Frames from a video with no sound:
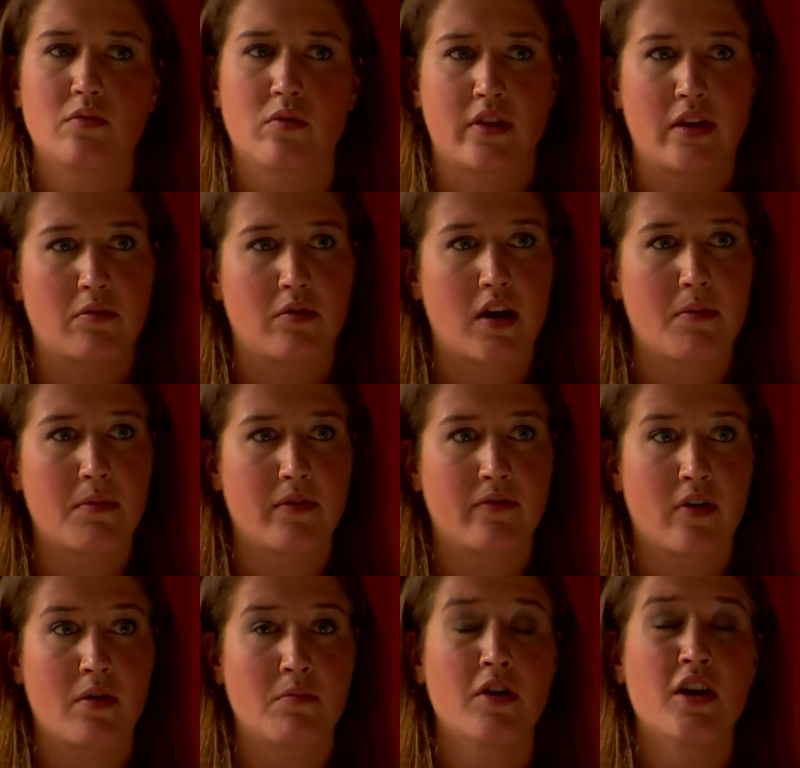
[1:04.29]
where they were coming
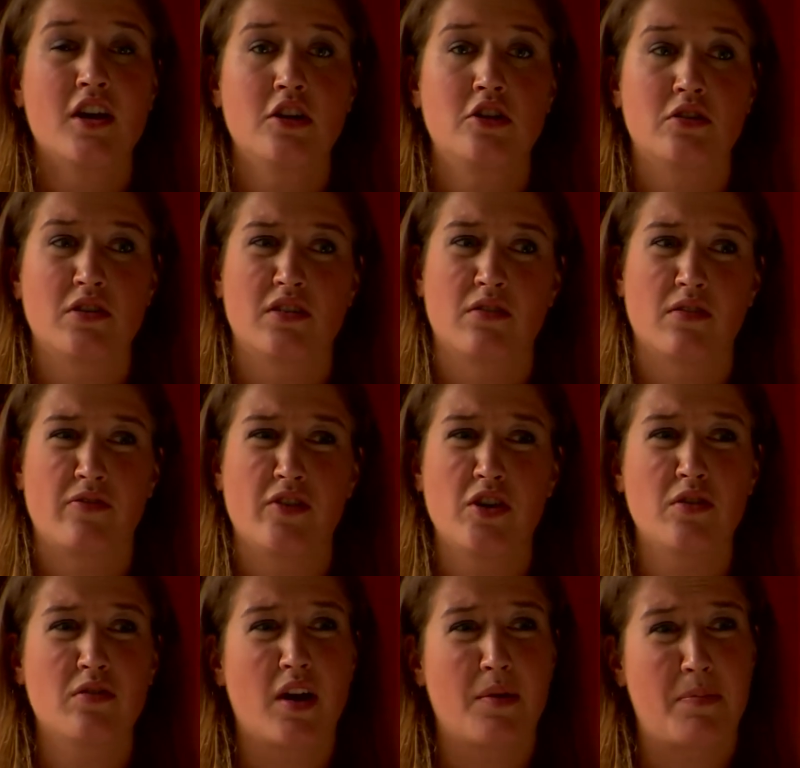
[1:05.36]
from. During
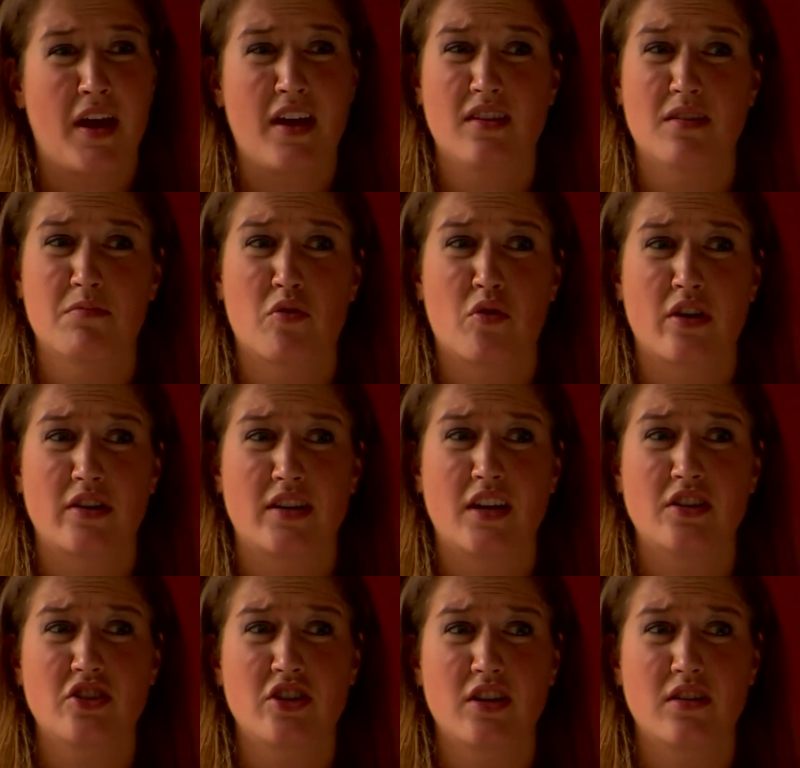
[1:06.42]
review, I pay them more
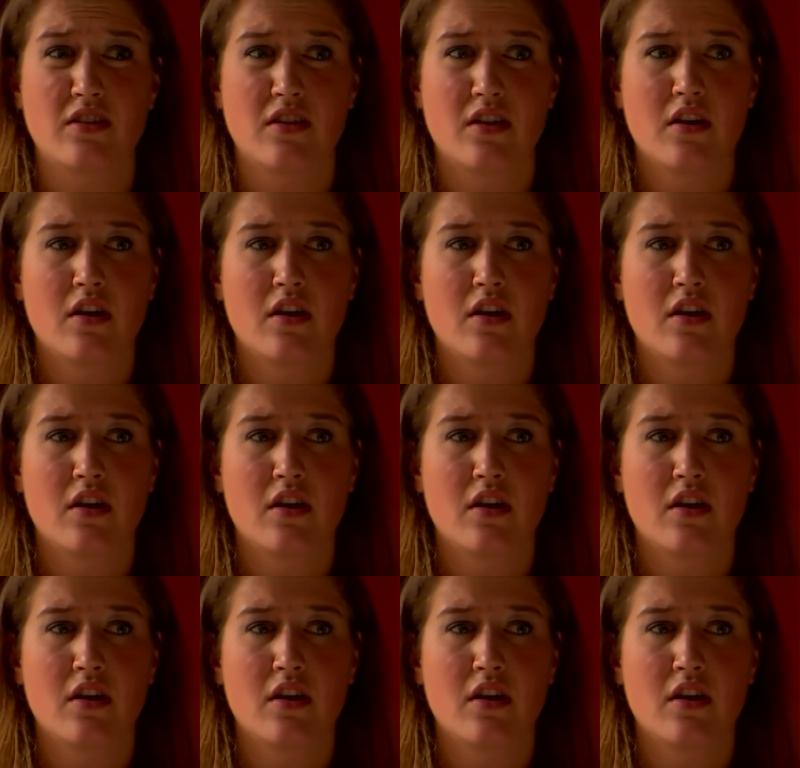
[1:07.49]
attention.